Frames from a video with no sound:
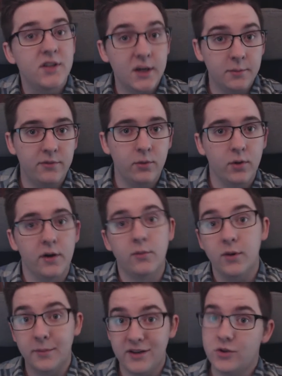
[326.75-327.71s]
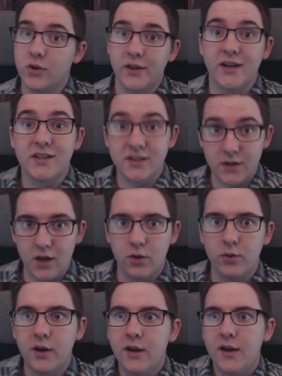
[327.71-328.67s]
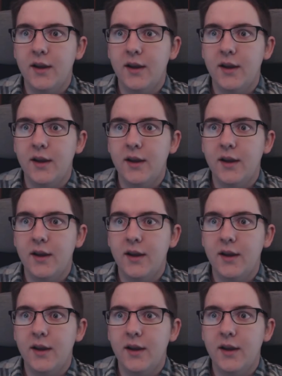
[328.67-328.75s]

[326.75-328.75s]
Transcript: said it before and I want to make sure that it's known.